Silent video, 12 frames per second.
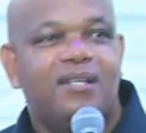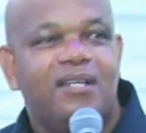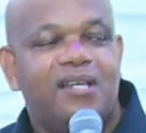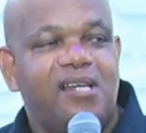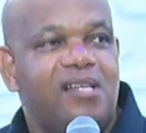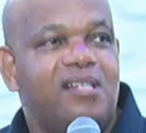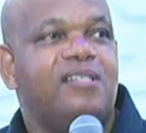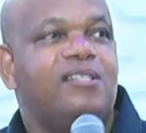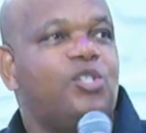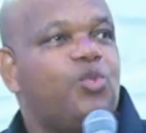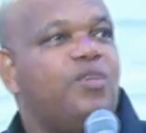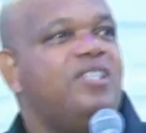And
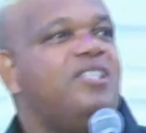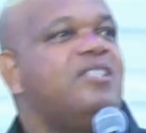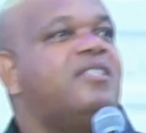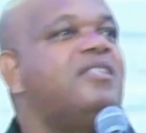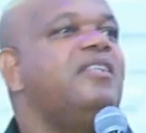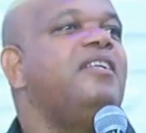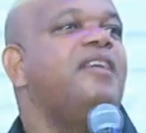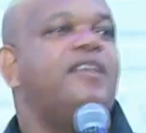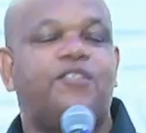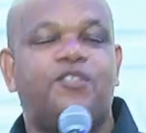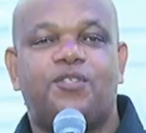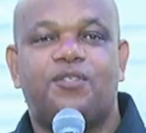23
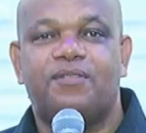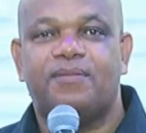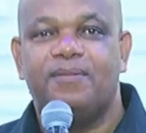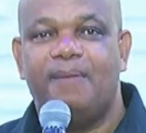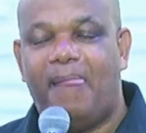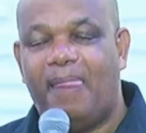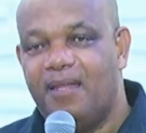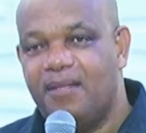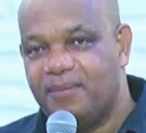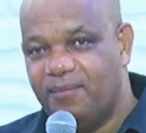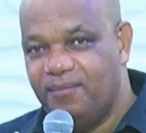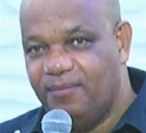years
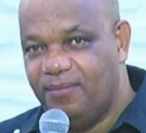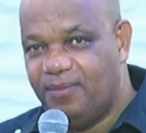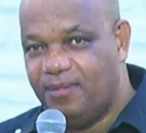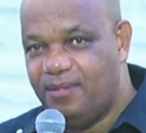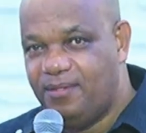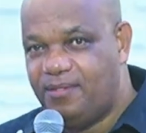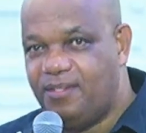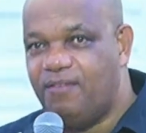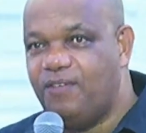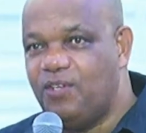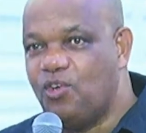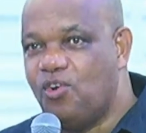
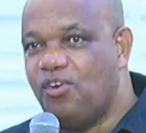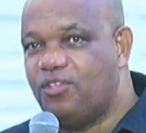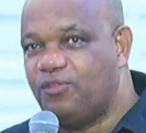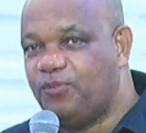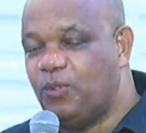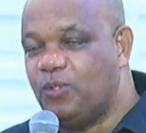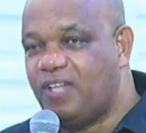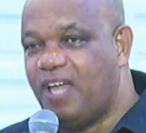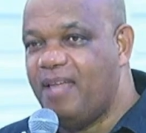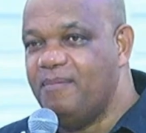serving God full time.